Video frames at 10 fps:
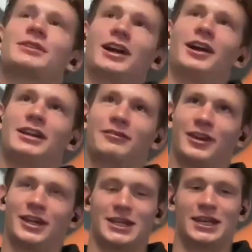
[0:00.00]
currently
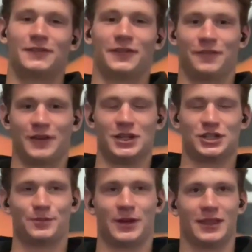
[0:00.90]
reading Never
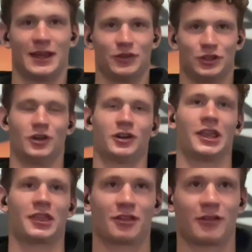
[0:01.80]
Finished by David
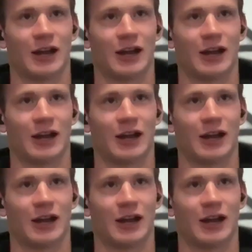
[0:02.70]
Goggins.